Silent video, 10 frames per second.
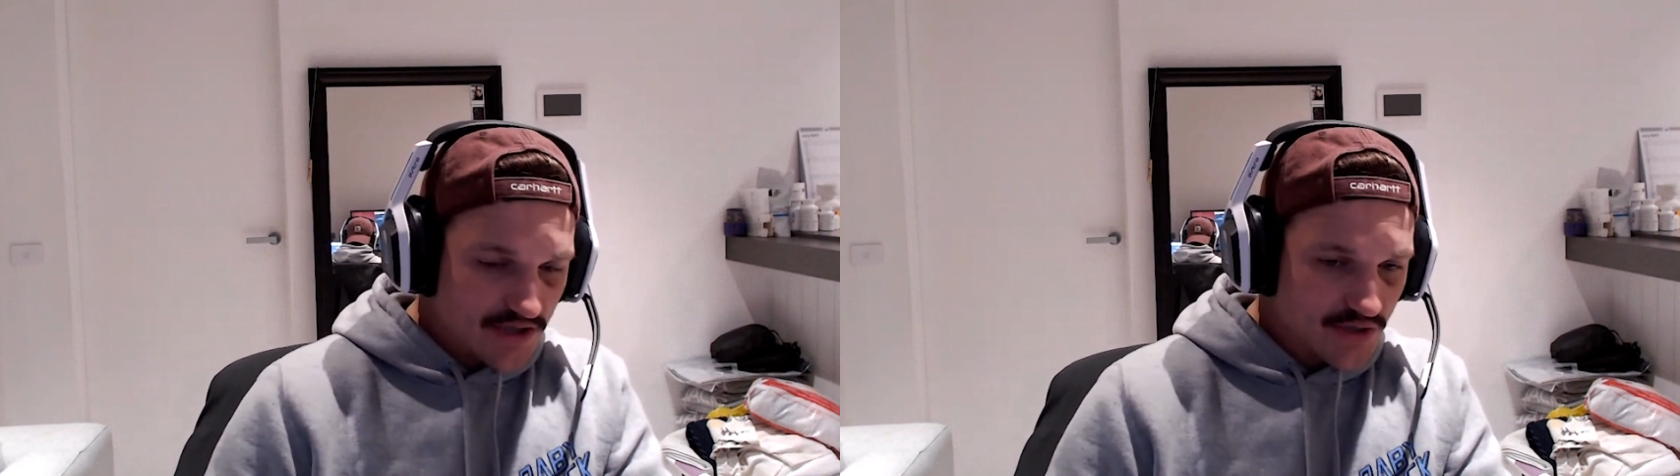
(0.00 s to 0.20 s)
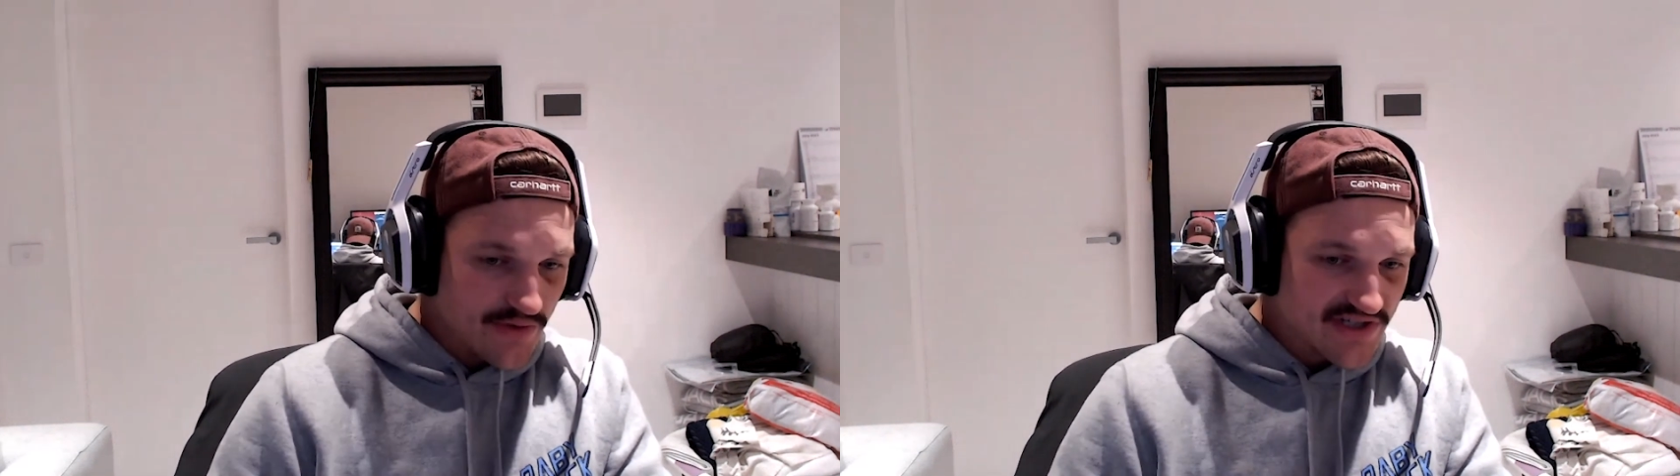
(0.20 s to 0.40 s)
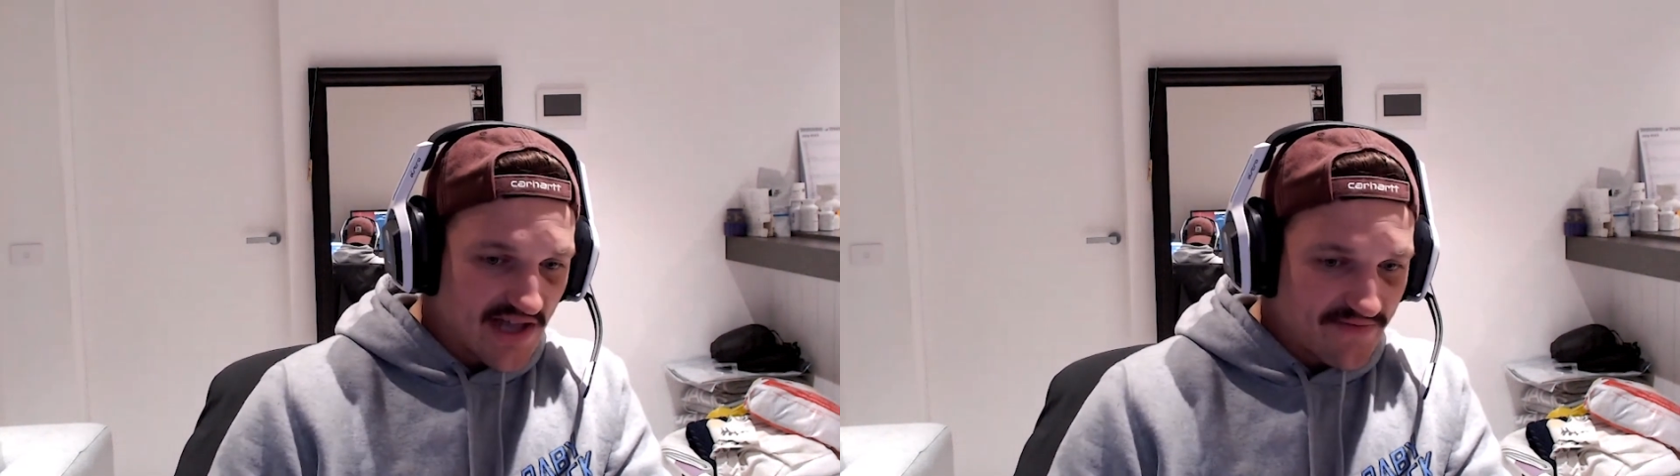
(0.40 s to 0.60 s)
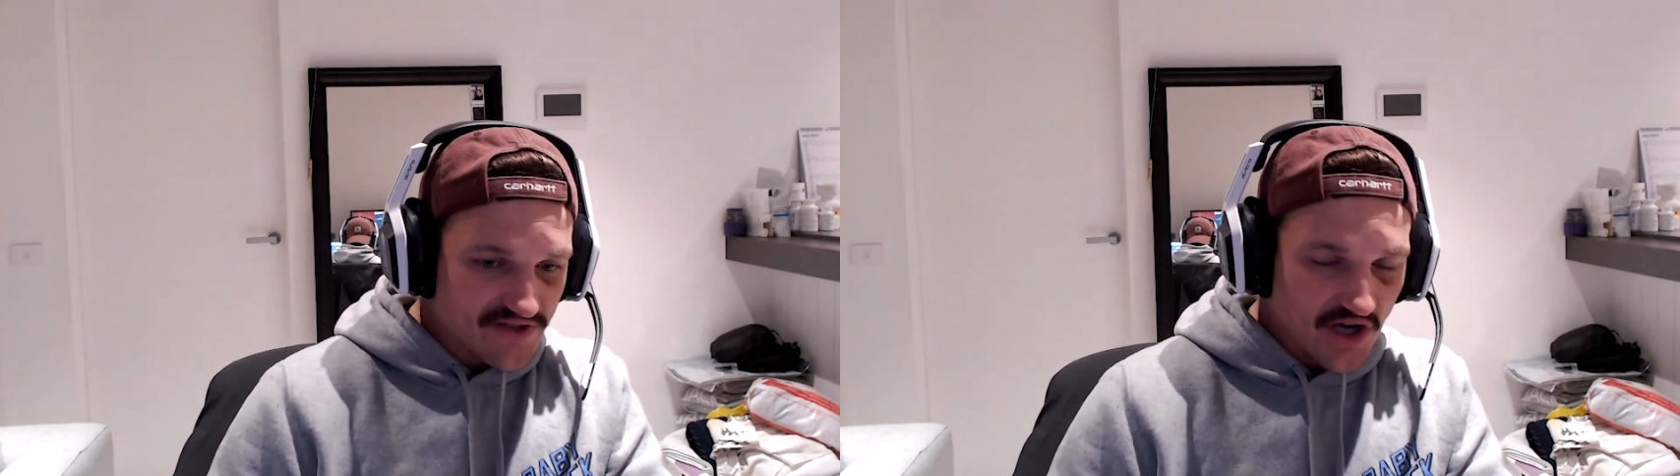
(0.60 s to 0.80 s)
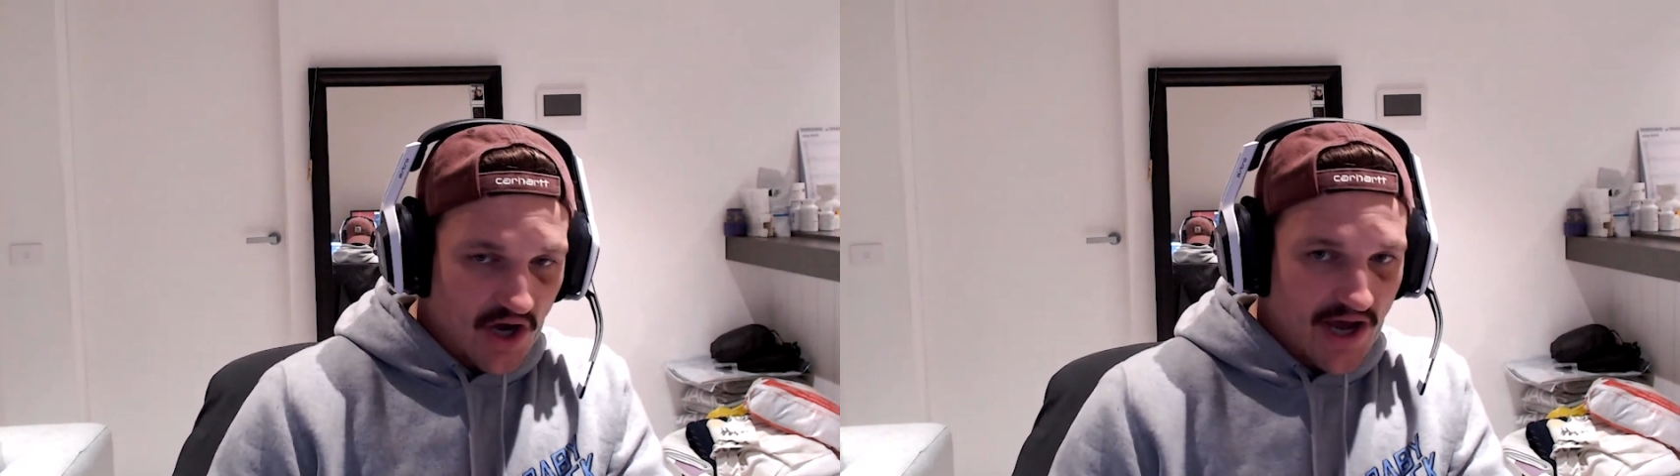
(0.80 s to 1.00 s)
to his left
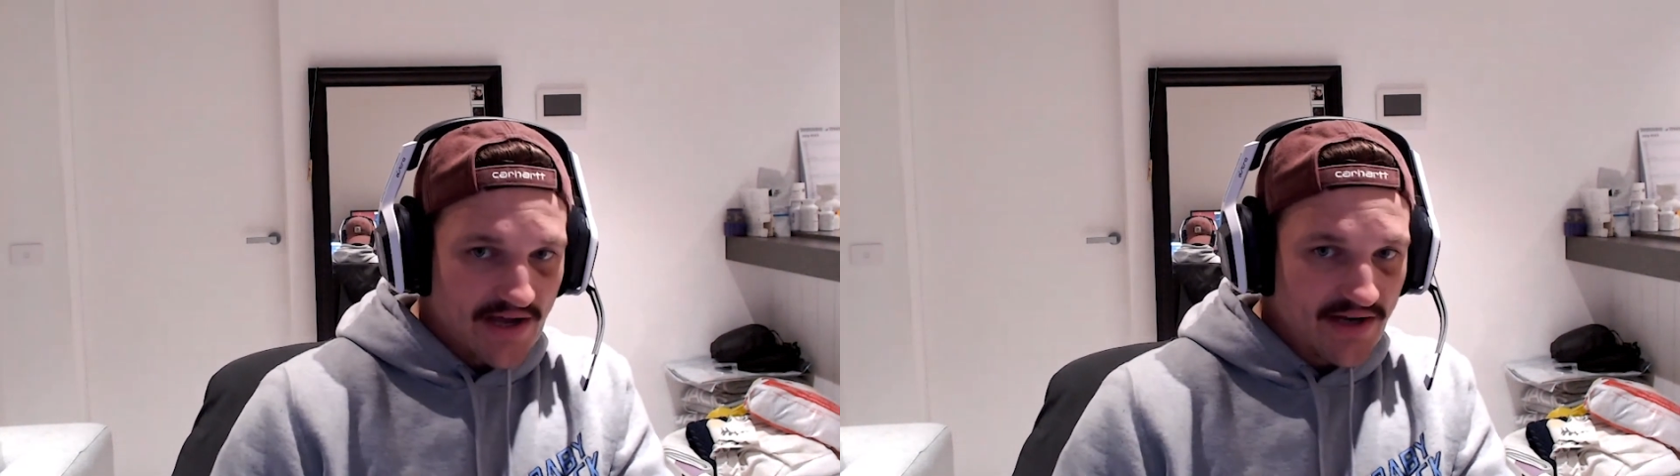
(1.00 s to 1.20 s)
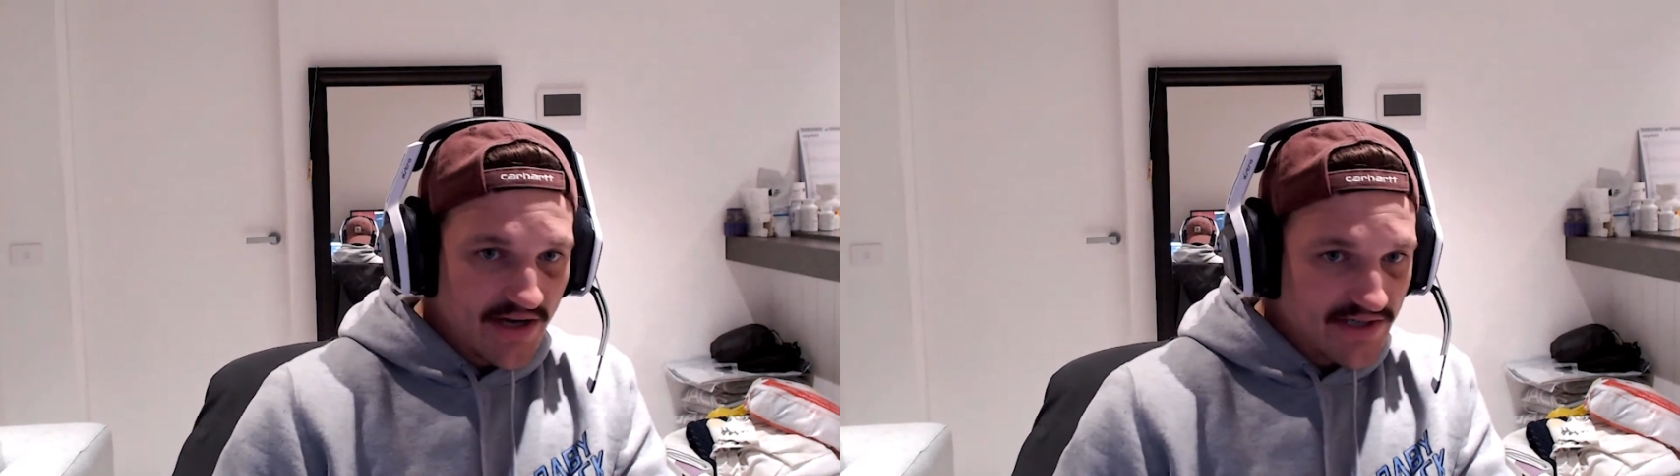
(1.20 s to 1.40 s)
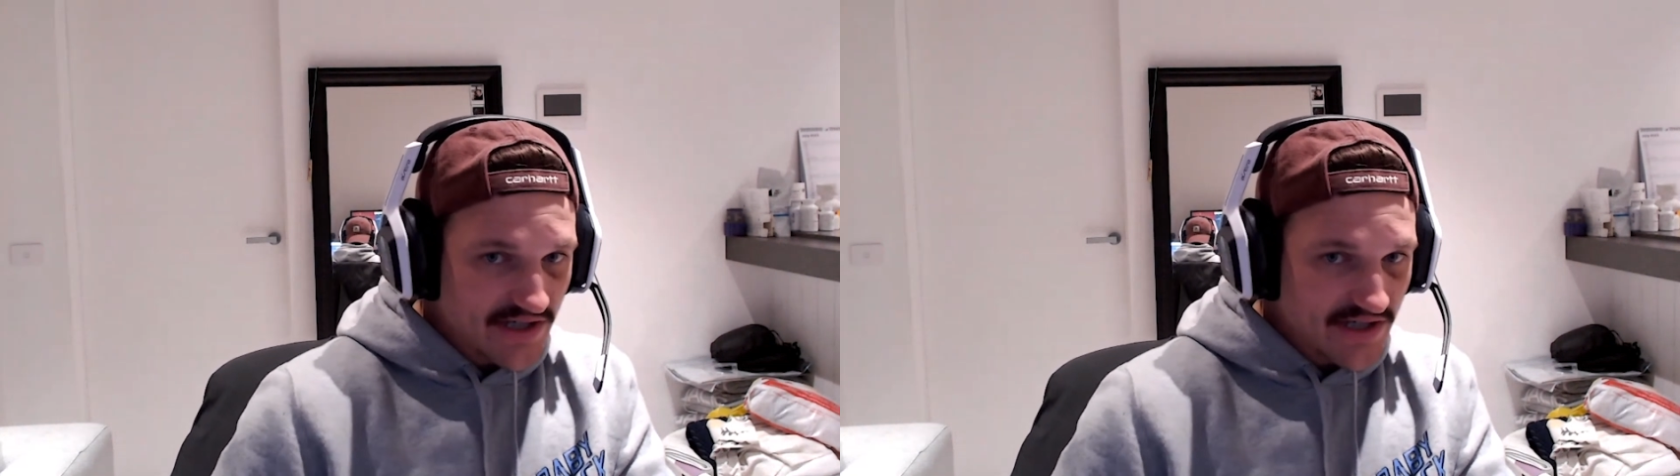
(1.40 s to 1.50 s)
side